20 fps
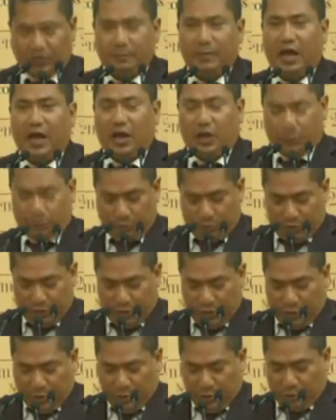Somehow,
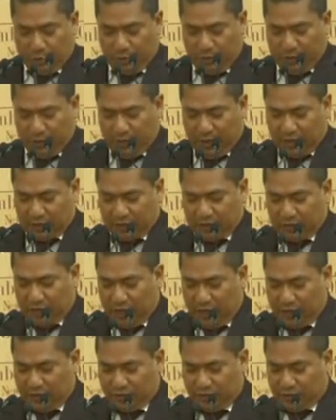we
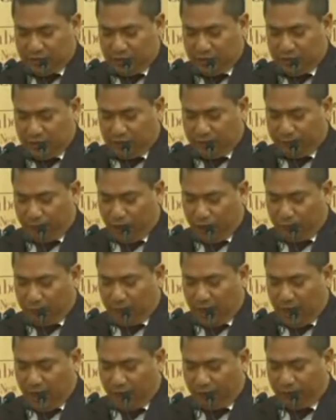must change the
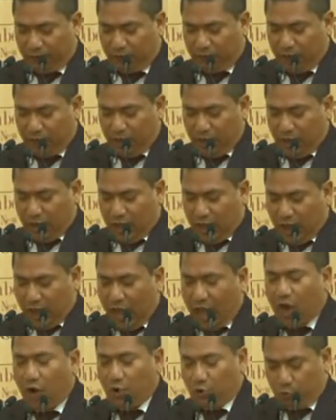formula of
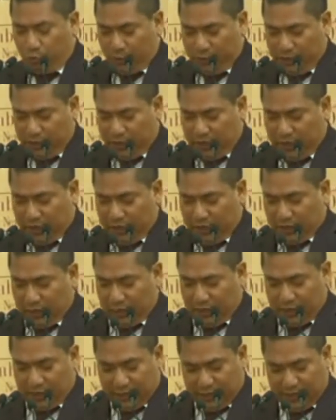how we
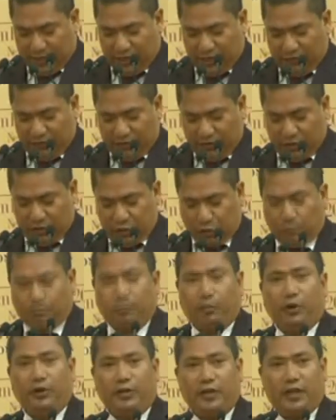live
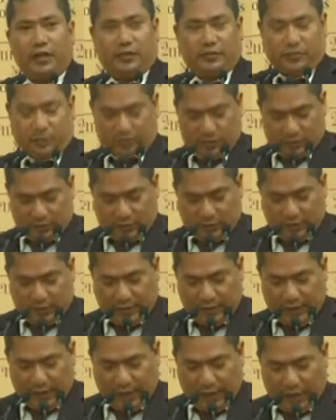to protect
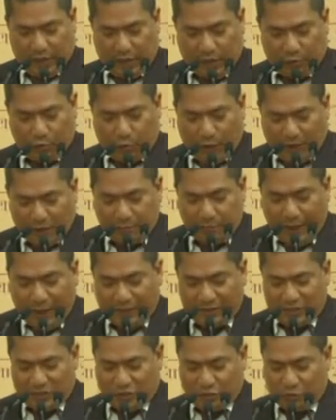and what
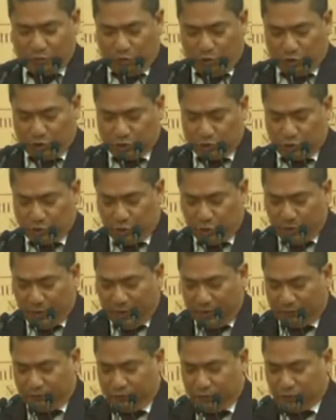matters most to
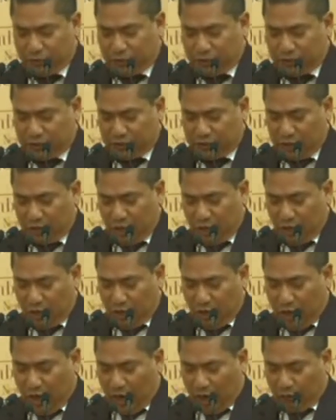human futures,
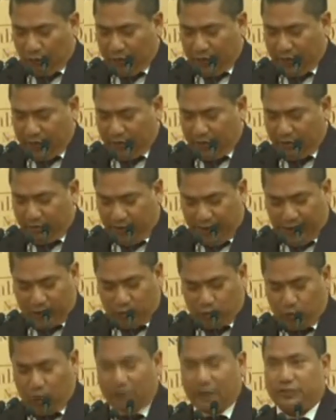our air
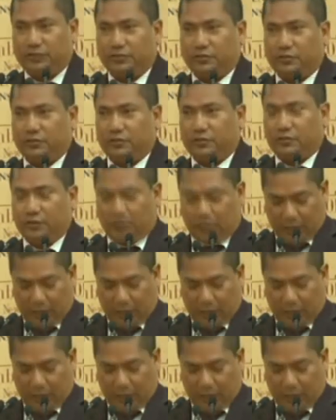and water.